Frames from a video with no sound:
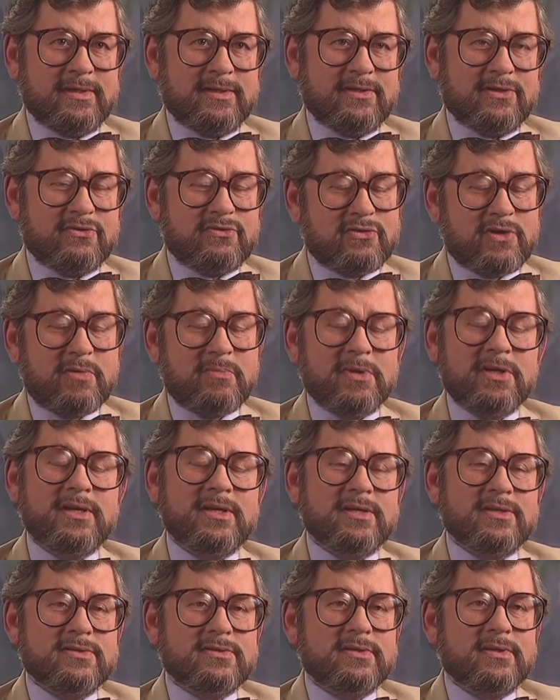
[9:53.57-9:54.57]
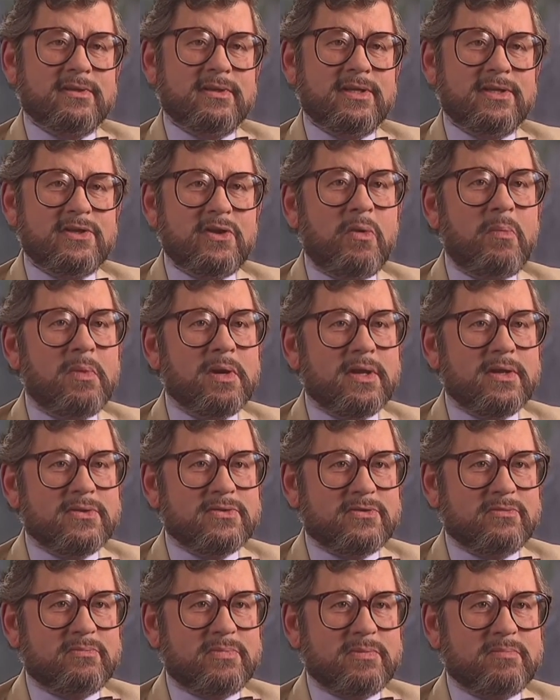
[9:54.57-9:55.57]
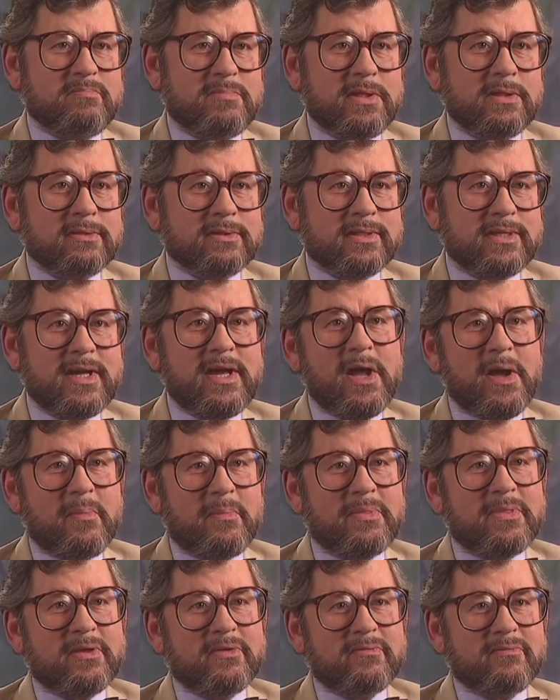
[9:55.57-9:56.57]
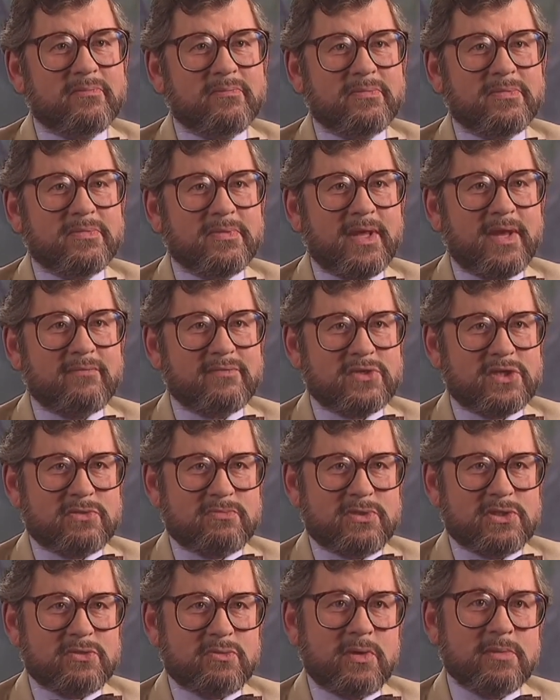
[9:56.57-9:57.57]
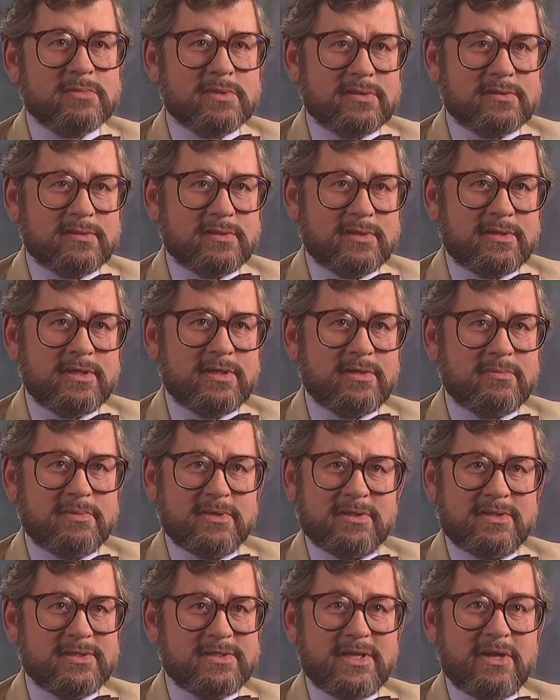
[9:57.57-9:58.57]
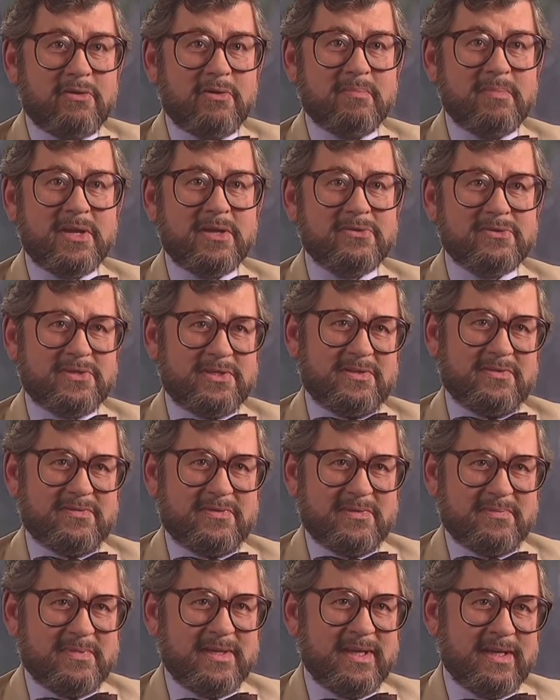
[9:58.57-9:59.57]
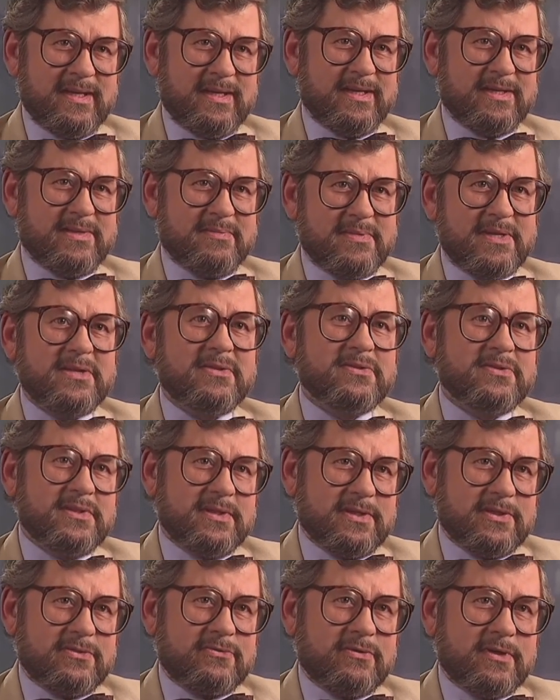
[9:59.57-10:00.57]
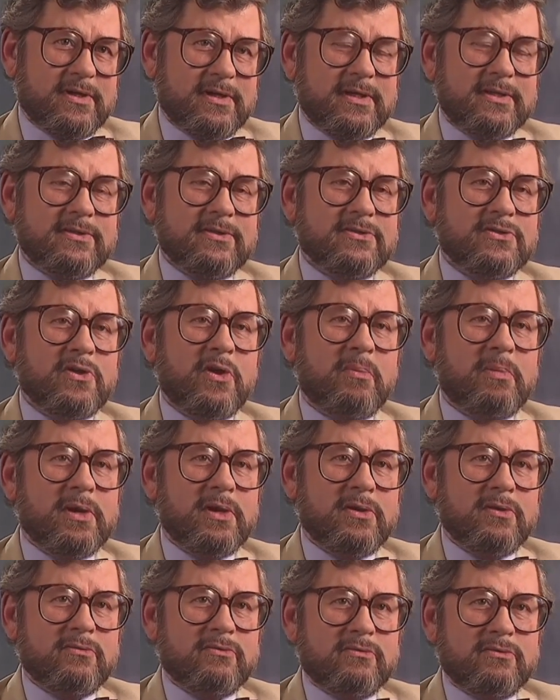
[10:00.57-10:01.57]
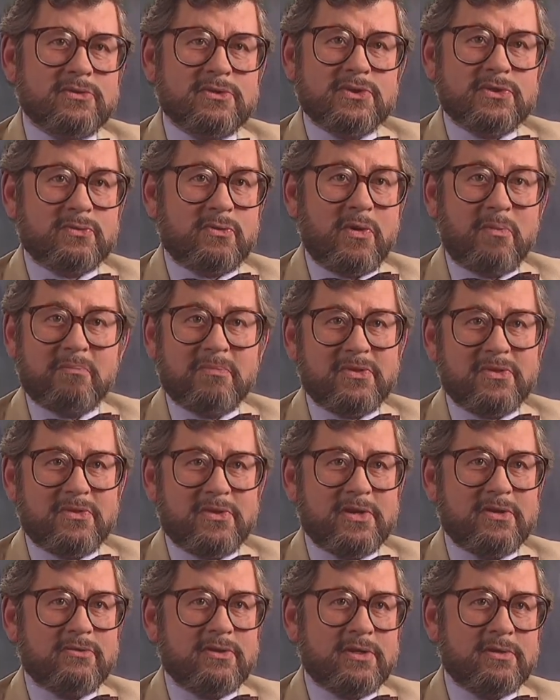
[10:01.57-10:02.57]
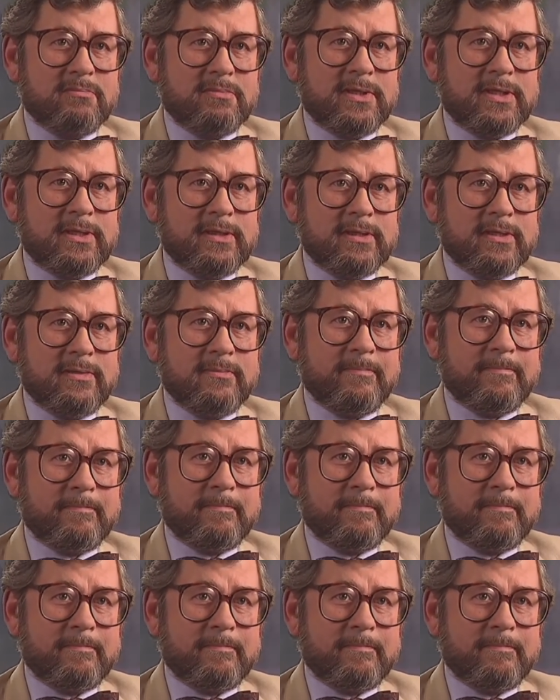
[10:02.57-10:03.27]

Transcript: The trouble is that the anomalies have been building up. They haven't just been swept under the carpet. There's now a mountain of them, and the mountain is threatening to topple over and swamp the theory completely.